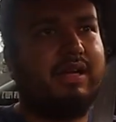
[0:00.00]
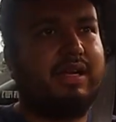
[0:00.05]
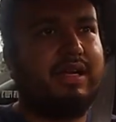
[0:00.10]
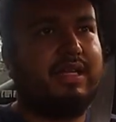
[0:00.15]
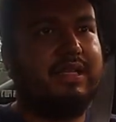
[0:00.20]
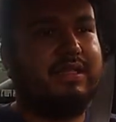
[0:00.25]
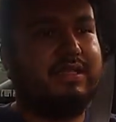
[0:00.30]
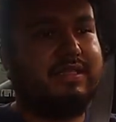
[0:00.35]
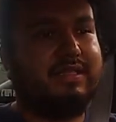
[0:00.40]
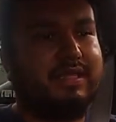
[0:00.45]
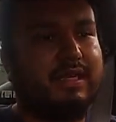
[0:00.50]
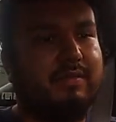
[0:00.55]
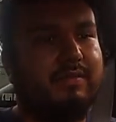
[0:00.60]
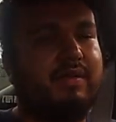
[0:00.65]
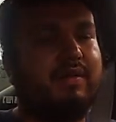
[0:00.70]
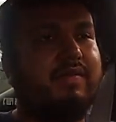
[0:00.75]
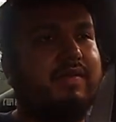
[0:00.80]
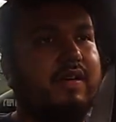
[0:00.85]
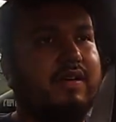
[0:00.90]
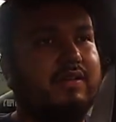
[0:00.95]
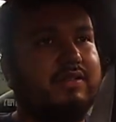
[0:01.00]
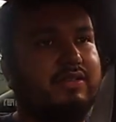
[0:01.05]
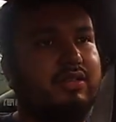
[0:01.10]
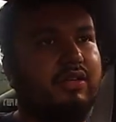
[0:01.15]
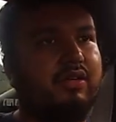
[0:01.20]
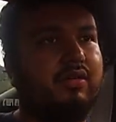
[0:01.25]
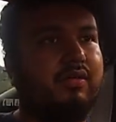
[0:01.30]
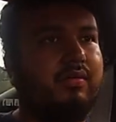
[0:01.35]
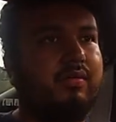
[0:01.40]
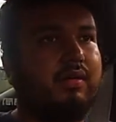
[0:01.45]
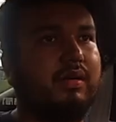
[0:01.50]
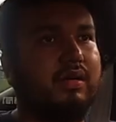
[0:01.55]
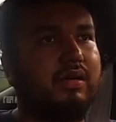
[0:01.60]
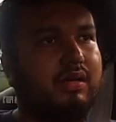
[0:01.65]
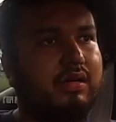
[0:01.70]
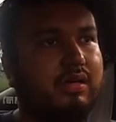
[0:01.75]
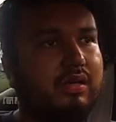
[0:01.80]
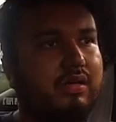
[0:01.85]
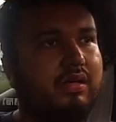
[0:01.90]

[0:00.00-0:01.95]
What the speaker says: and some of October,